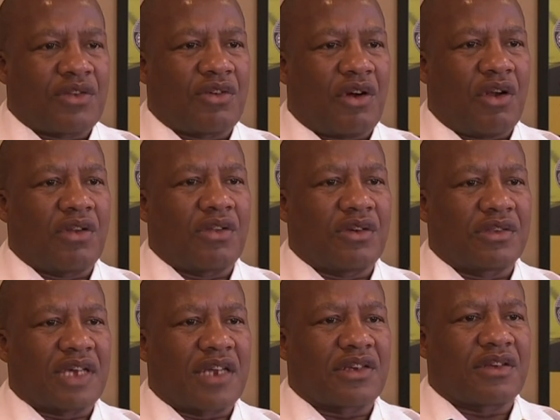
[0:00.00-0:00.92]
to all
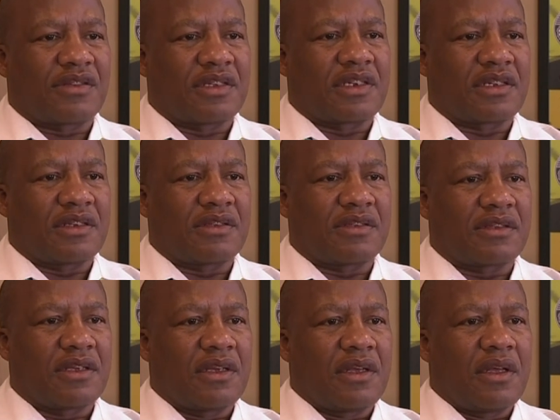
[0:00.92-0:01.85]
those
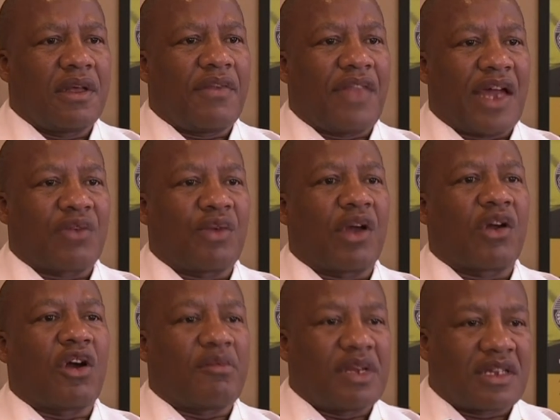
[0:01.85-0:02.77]
atrocities that were
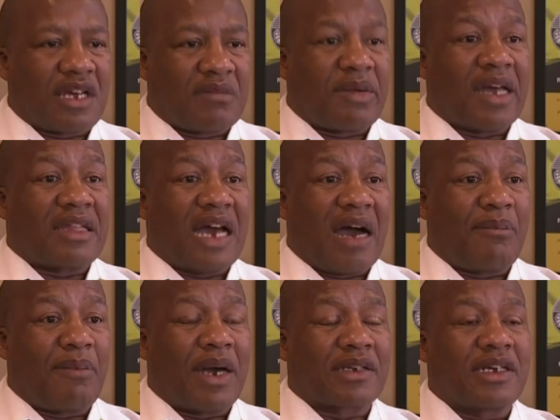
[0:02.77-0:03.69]
committed by the
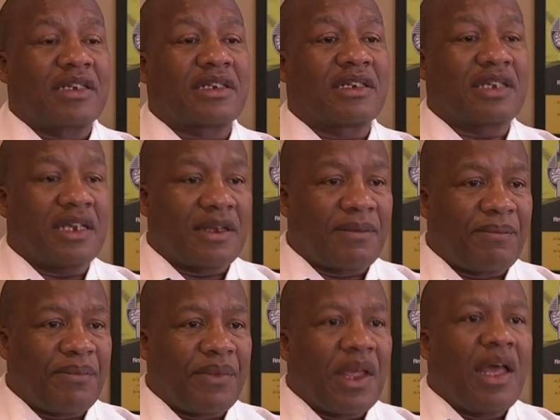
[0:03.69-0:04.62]
apartheid regime,